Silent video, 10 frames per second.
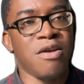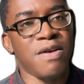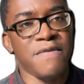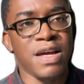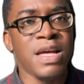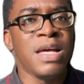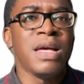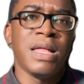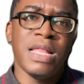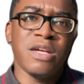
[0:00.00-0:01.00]
However,
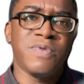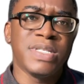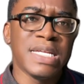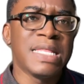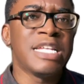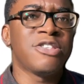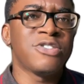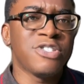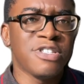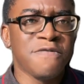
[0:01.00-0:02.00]
like we said, let
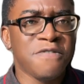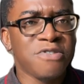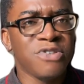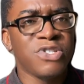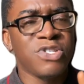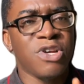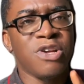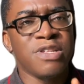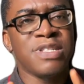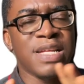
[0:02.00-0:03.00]
us just focus
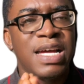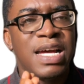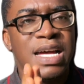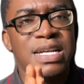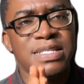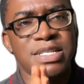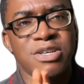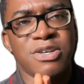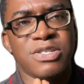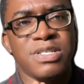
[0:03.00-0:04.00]
on the
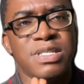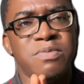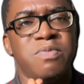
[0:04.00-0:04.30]
cause.